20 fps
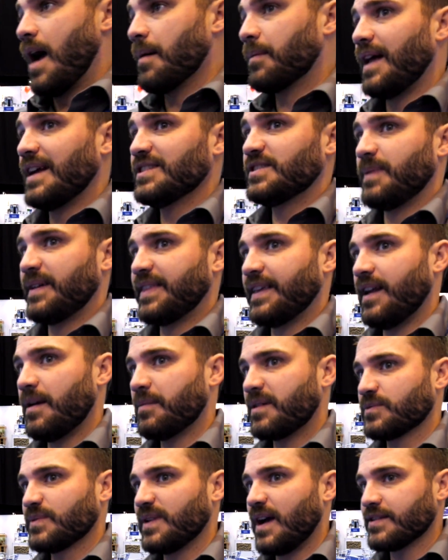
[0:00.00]
I'm glad you brought that up
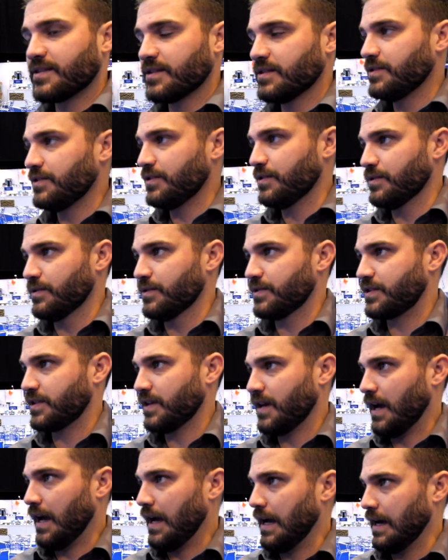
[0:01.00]
because we also use
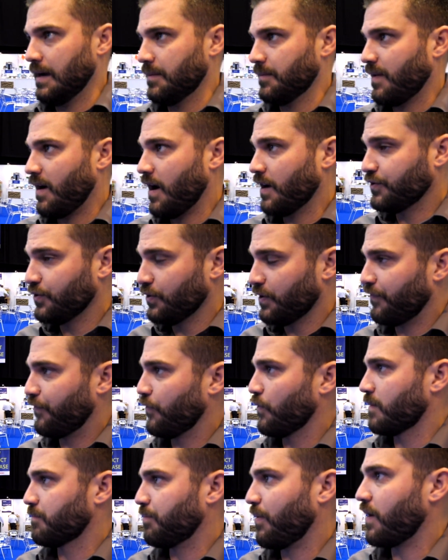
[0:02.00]
a
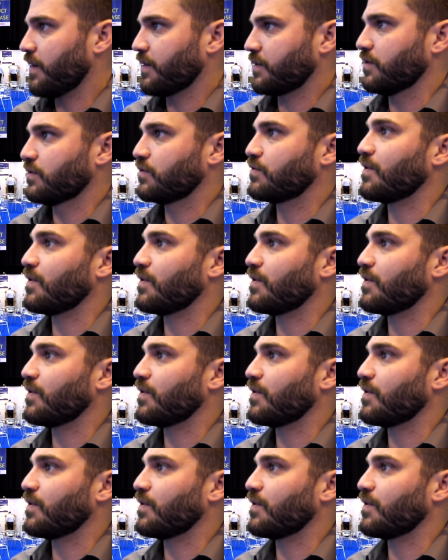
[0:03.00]
uniform particle